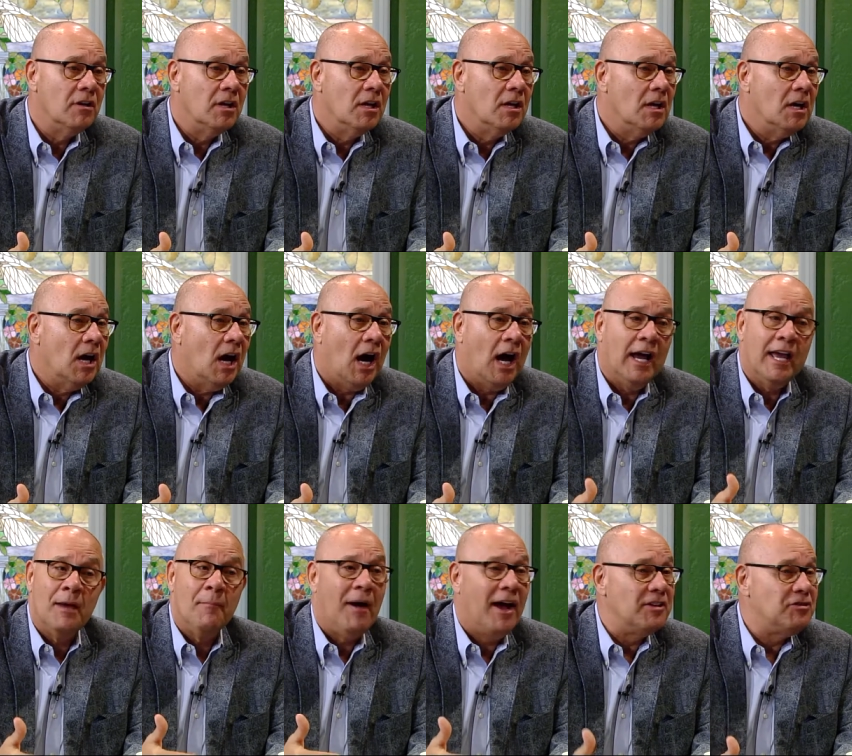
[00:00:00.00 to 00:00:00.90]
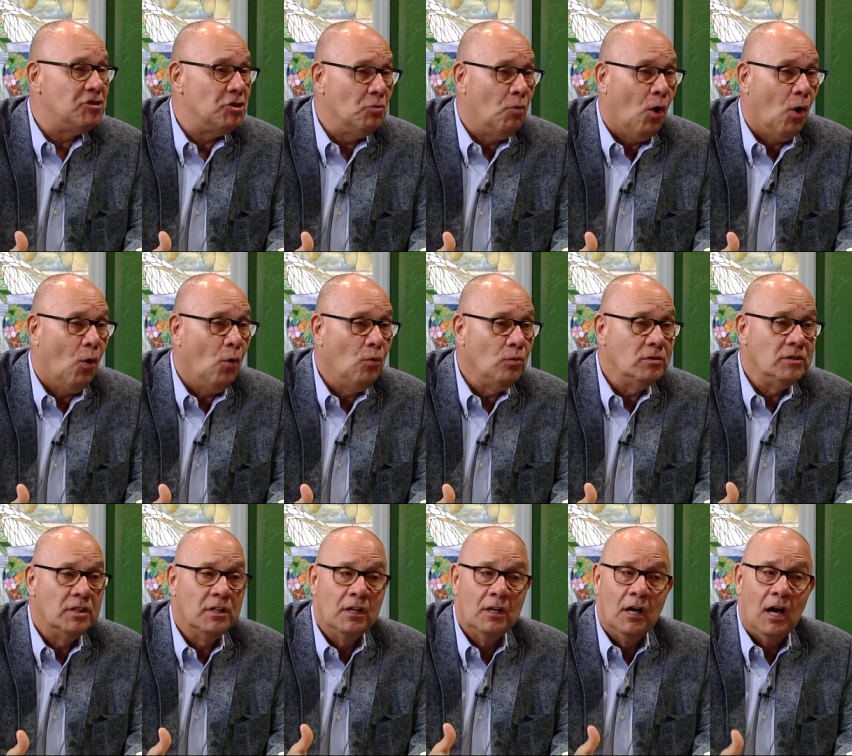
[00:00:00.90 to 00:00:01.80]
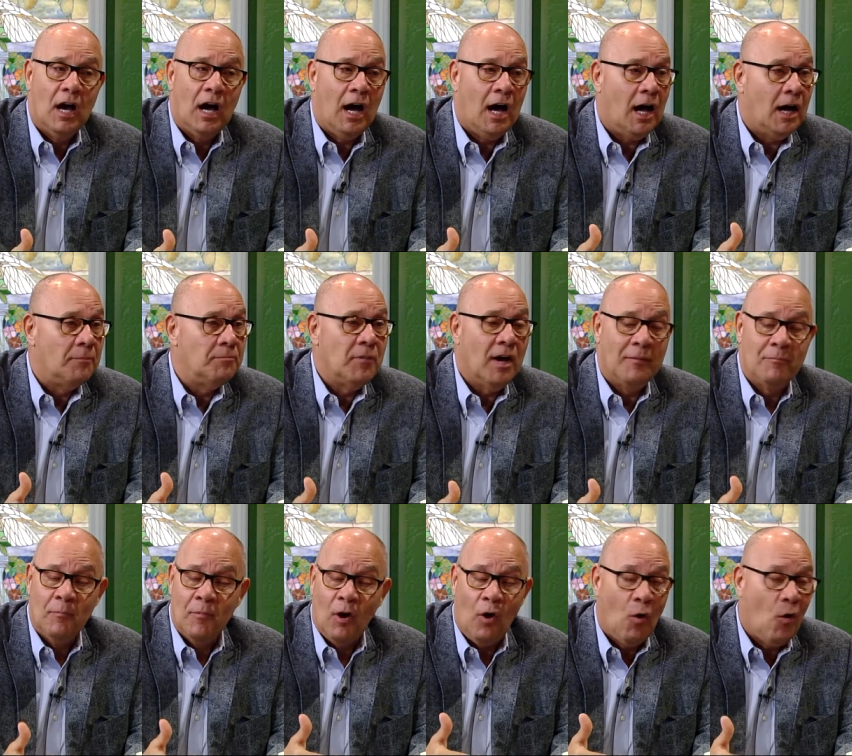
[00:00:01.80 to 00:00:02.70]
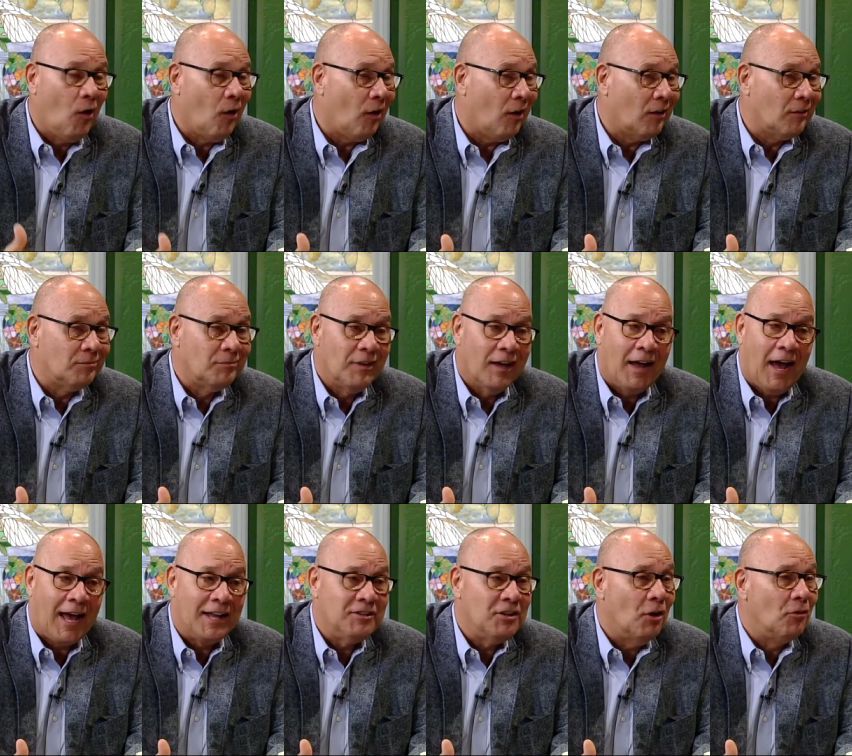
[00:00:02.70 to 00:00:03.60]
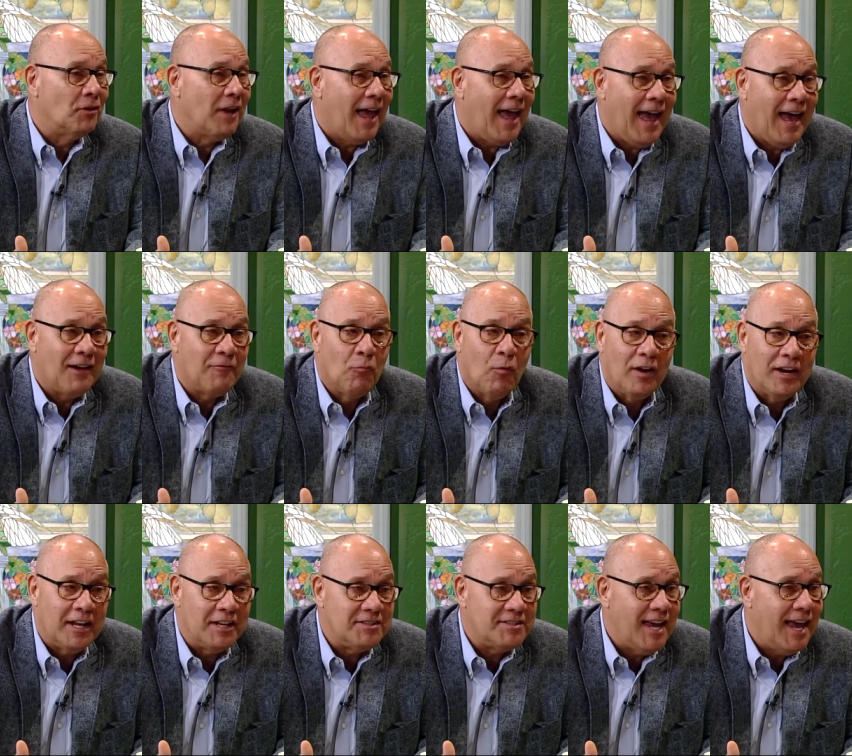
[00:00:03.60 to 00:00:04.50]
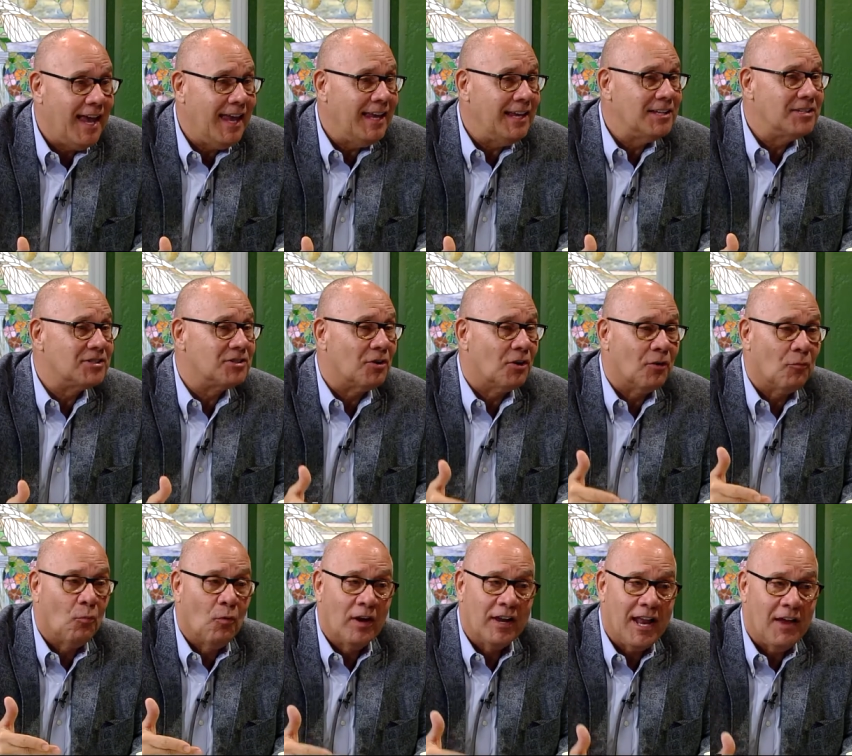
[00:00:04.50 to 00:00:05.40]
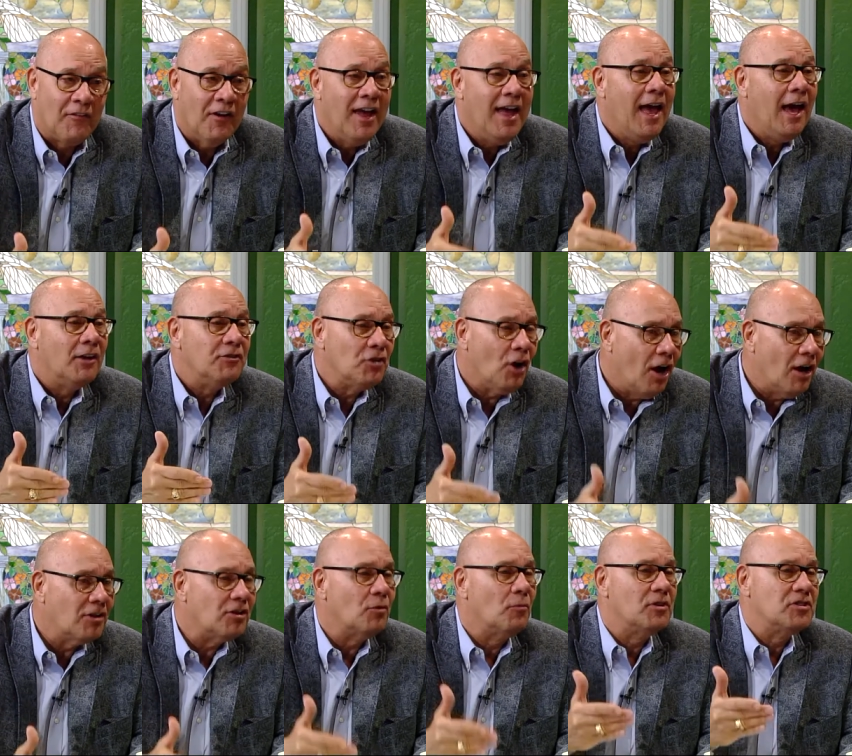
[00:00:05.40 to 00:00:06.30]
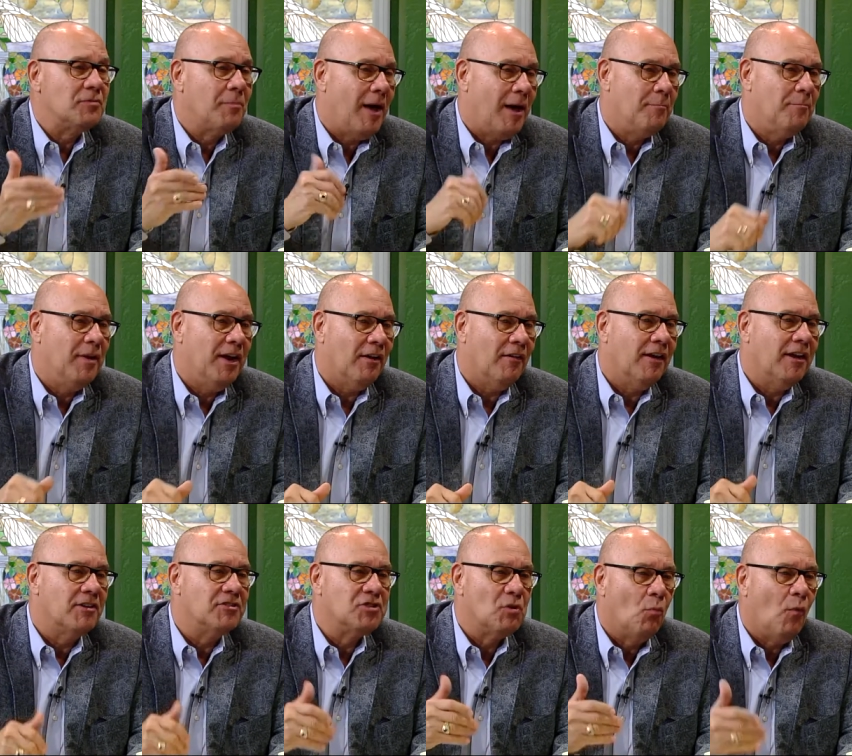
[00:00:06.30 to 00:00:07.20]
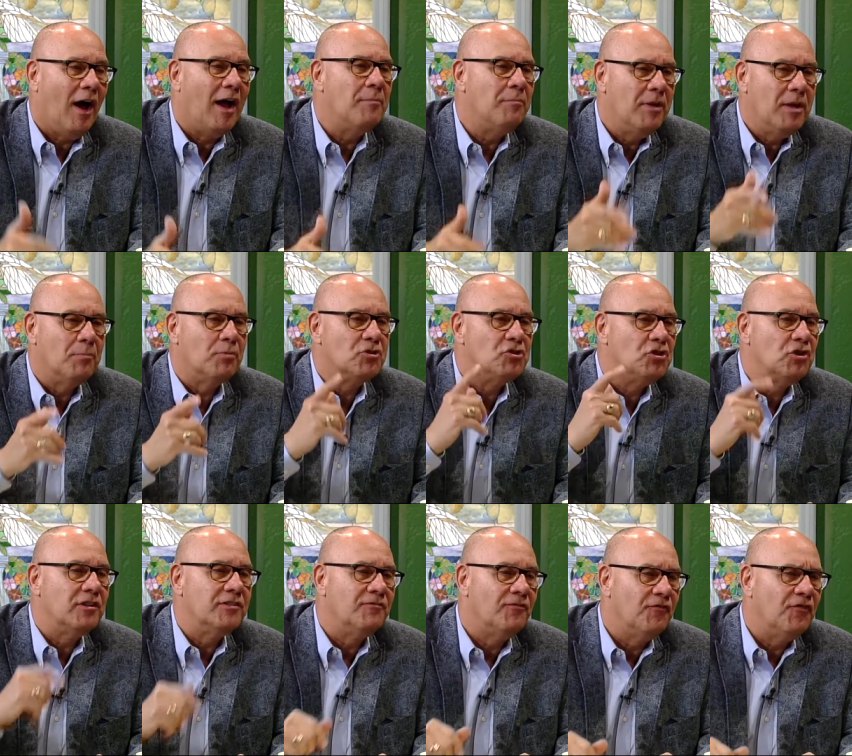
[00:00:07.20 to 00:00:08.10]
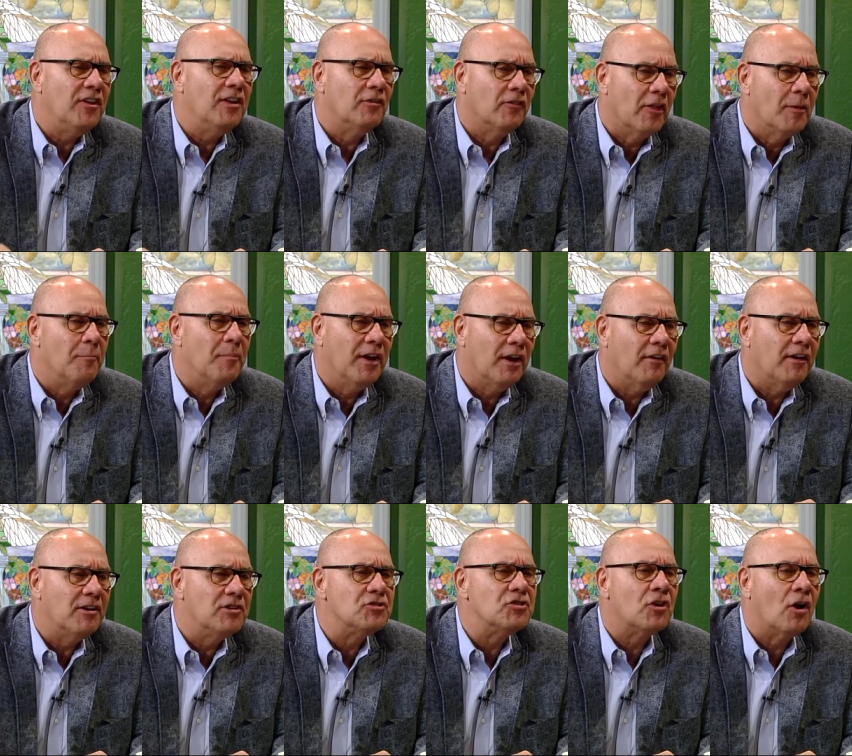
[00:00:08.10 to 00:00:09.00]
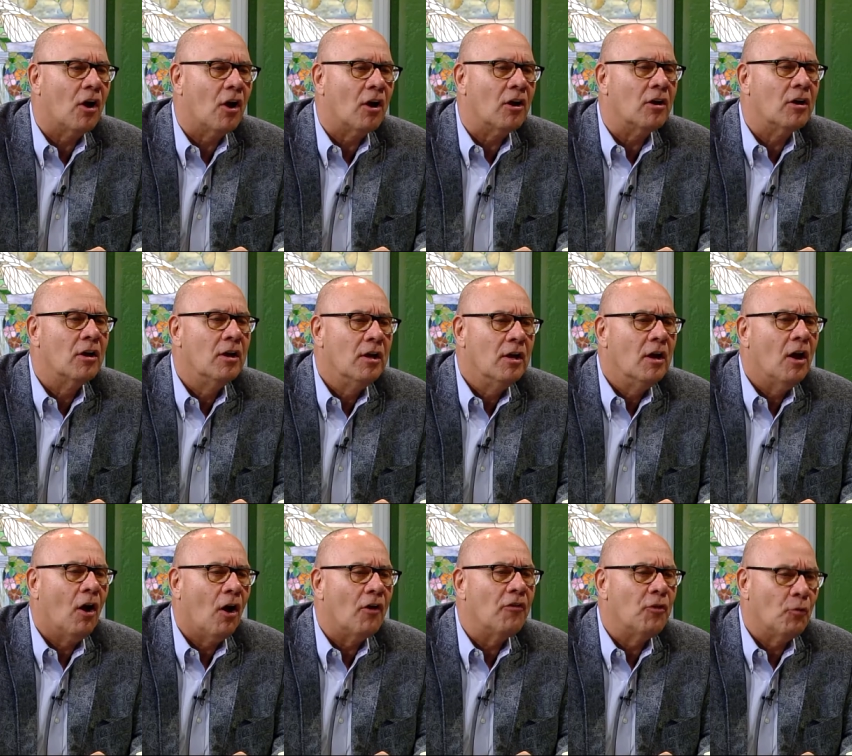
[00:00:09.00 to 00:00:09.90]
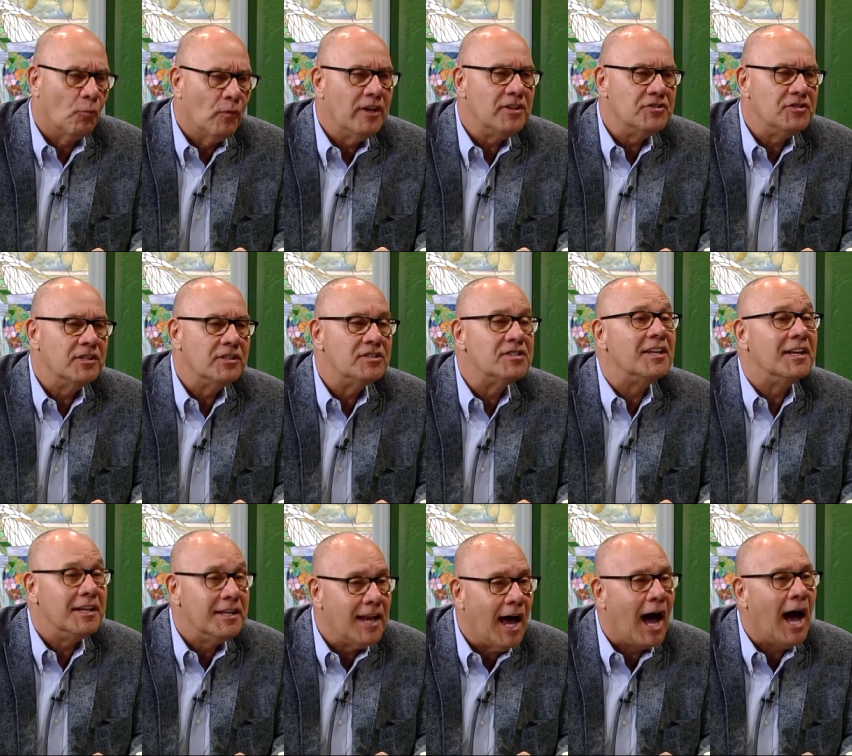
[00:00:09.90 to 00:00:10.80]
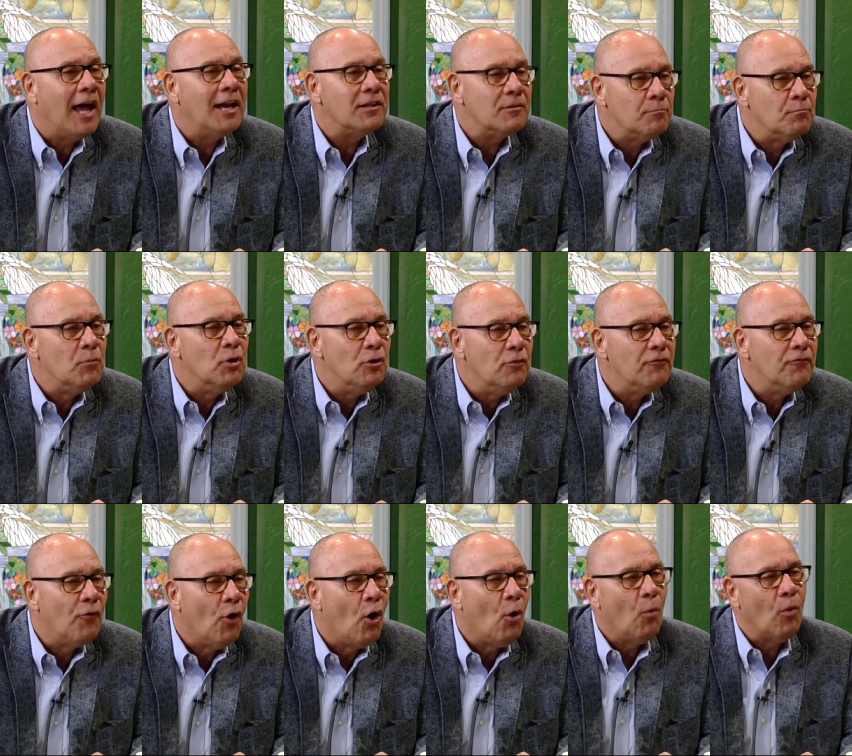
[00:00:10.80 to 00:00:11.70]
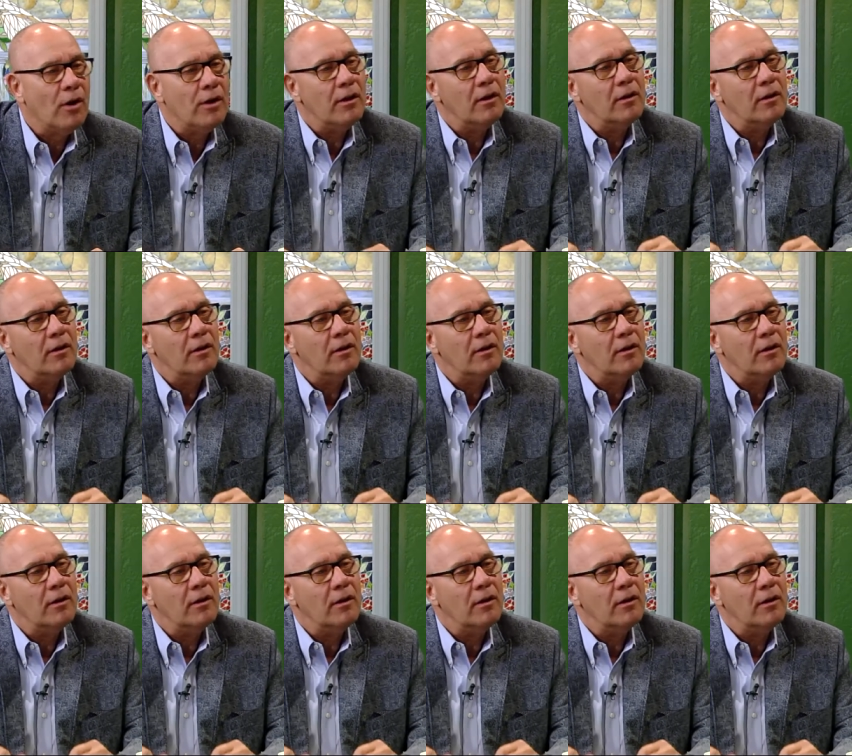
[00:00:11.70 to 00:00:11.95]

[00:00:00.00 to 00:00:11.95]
Mm-hmm. uh, am I too old? Mm-hmm. uh, or I don't have what it takes, or whatever. Talk to us about barriers and why people shouldn't feel that barriers are, are the reason to not move forward.